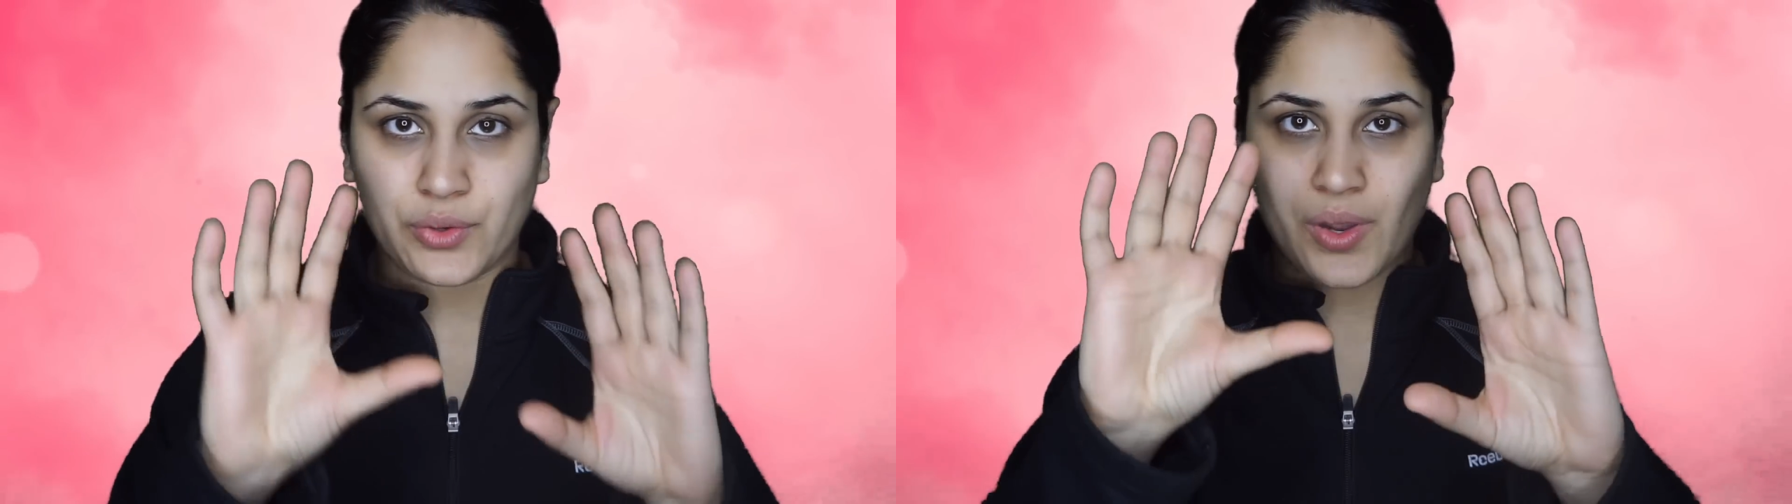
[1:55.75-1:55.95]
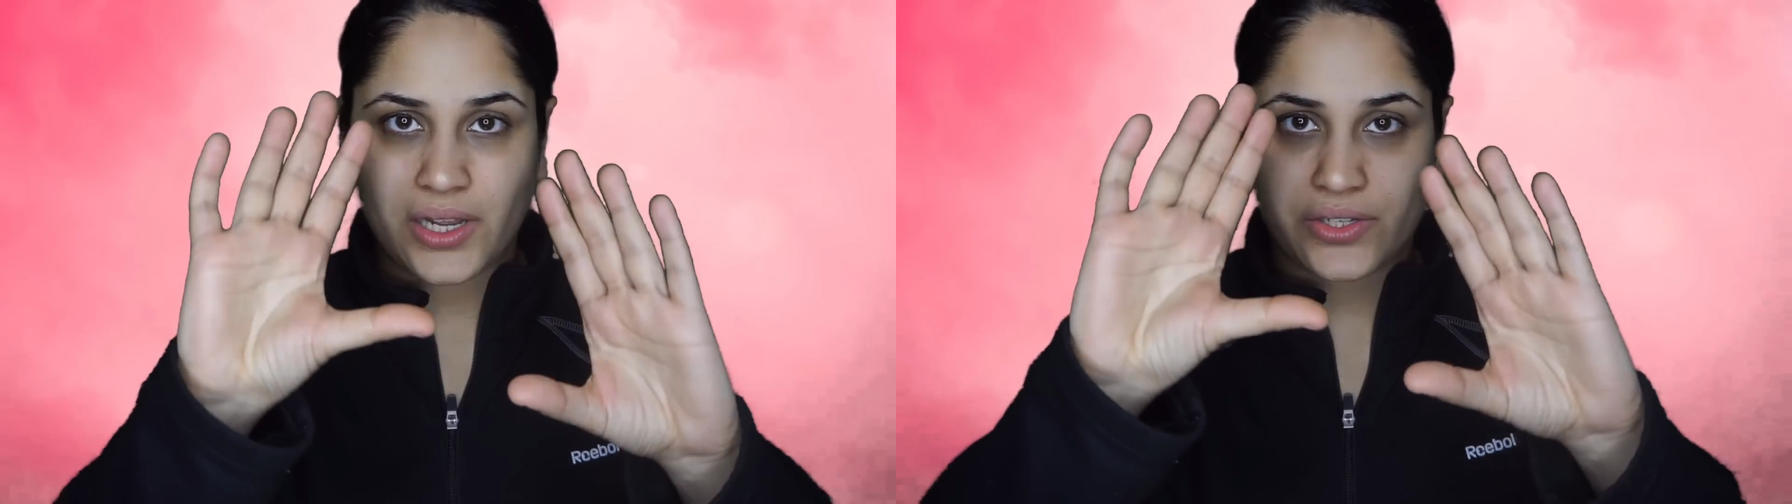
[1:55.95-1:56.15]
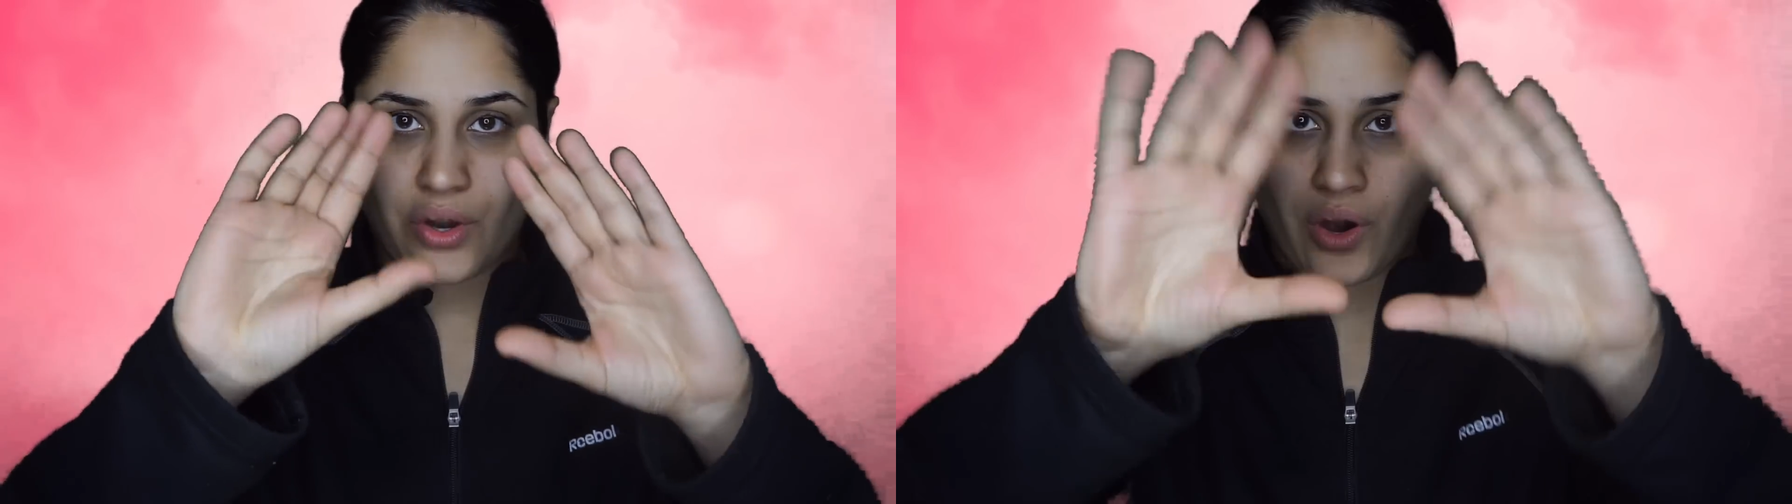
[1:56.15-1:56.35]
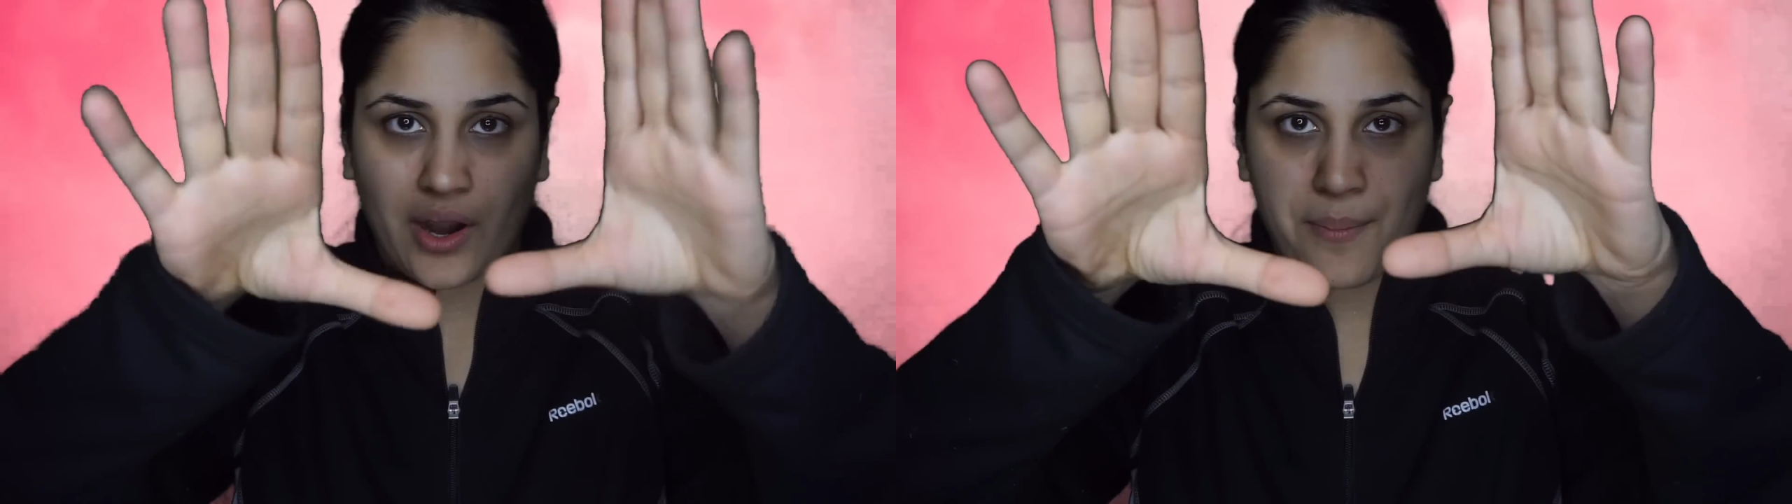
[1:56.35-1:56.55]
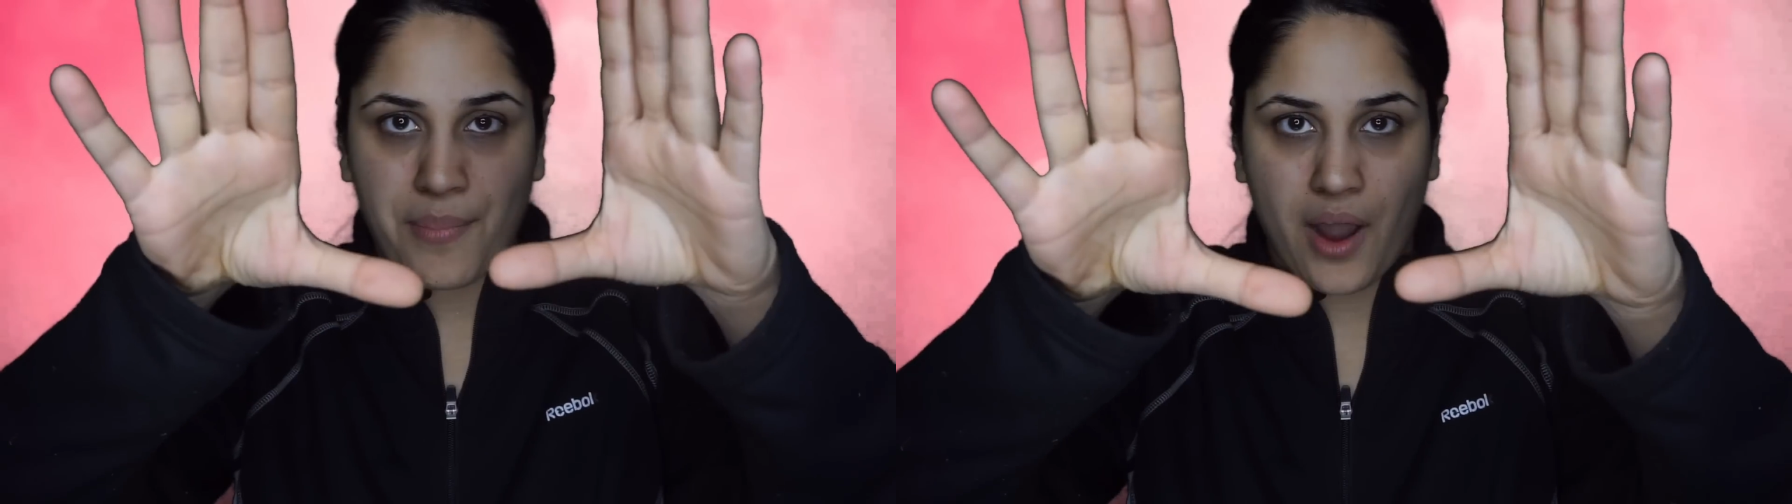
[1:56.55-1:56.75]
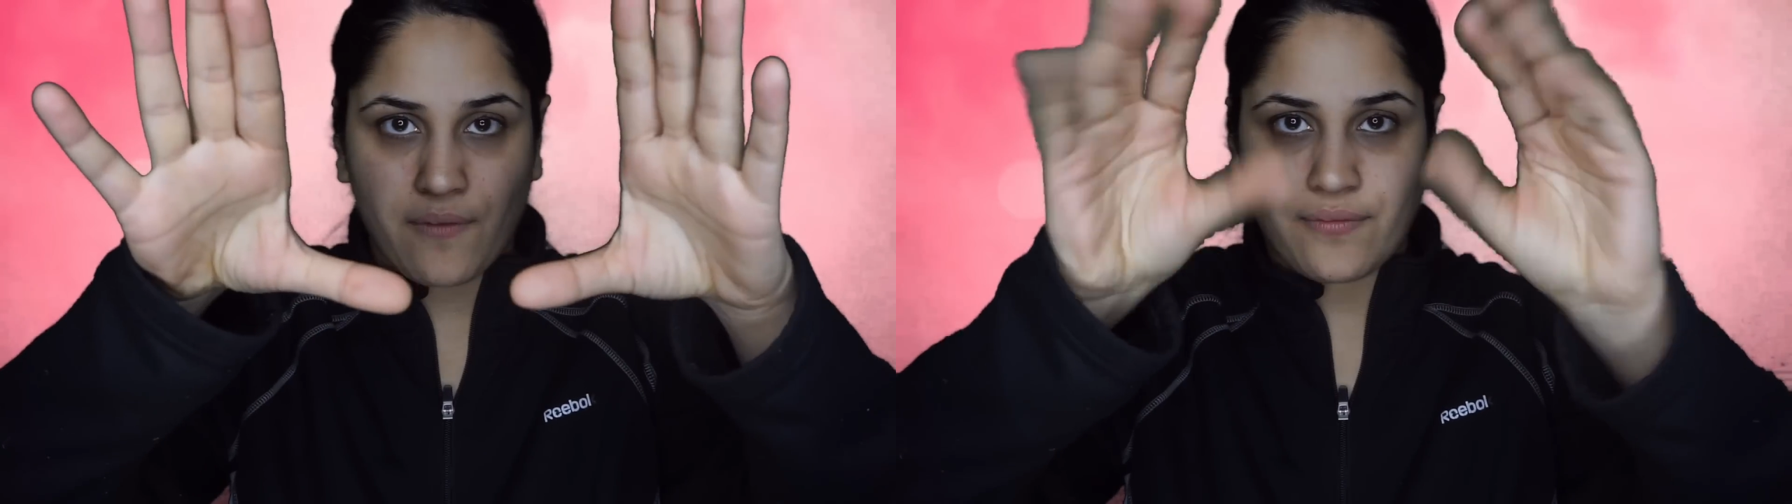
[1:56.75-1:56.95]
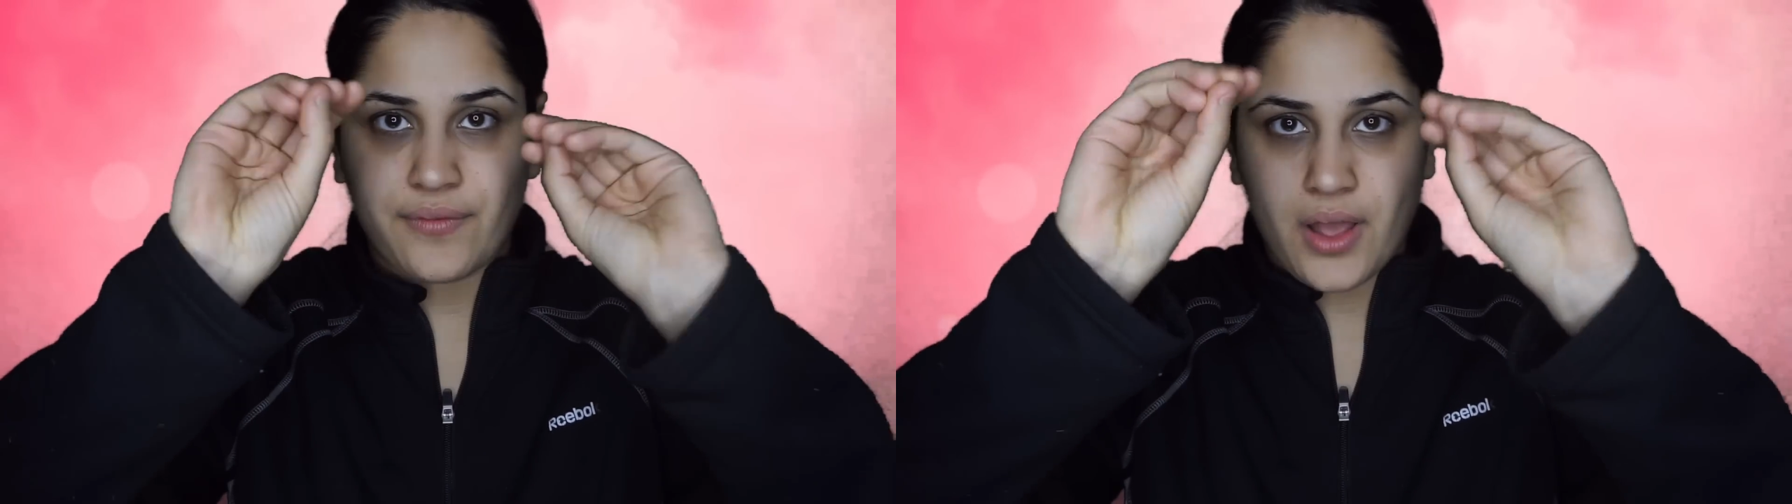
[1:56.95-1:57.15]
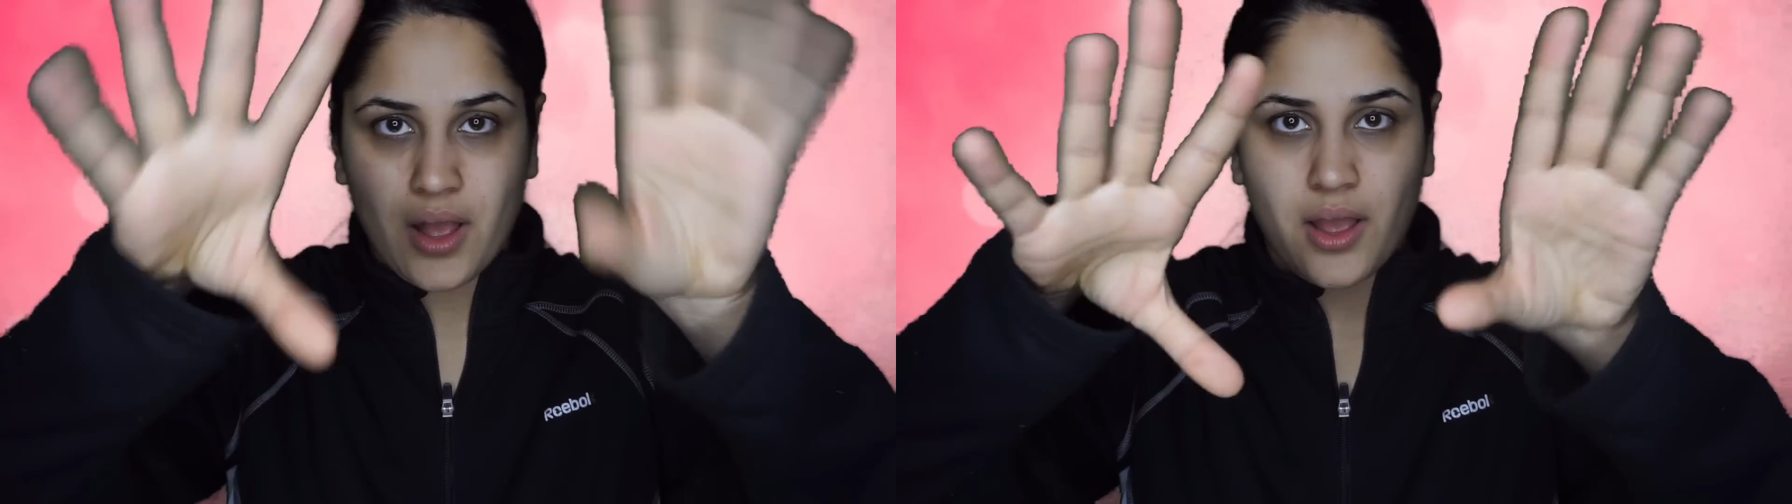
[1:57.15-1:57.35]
You guys are above